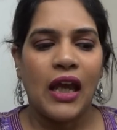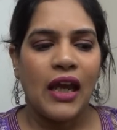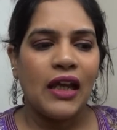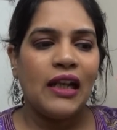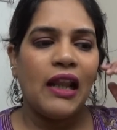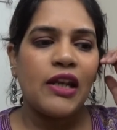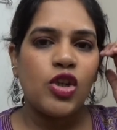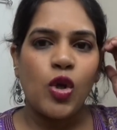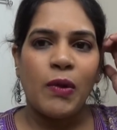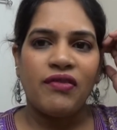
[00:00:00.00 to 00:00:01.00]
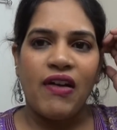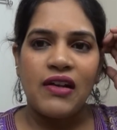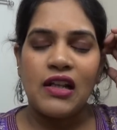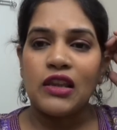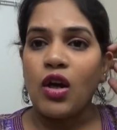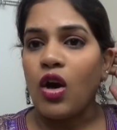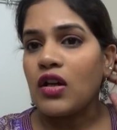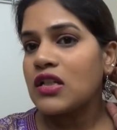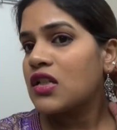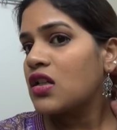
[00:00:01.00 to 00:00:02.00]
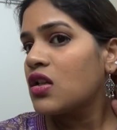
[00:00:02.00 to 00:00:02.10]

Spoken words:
and let you know my final thoughts.